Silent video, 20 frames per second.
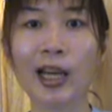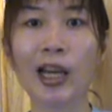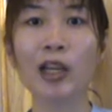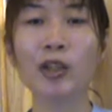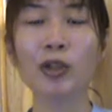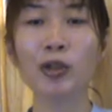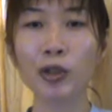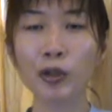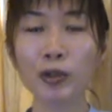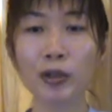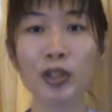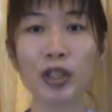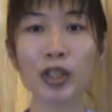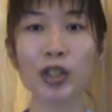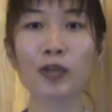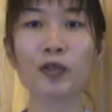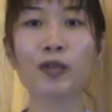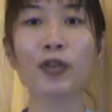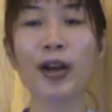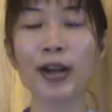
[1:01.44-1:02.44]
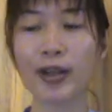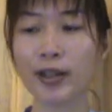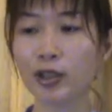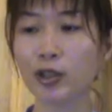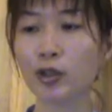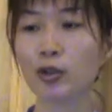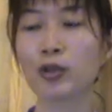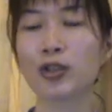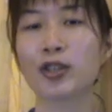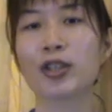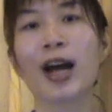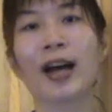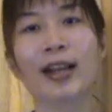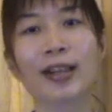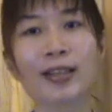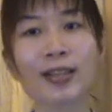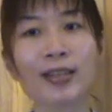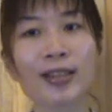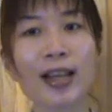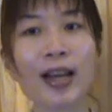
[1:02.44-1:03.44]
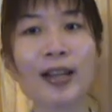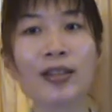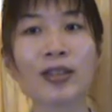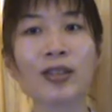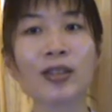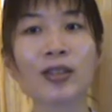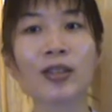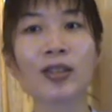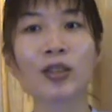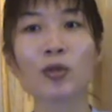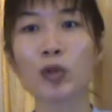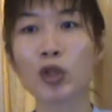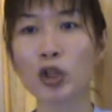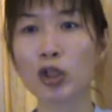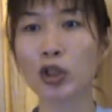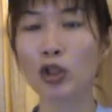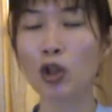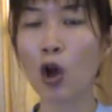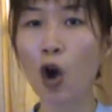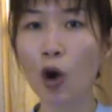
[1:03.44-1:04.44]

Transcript: You use this phrase to start a sentence which is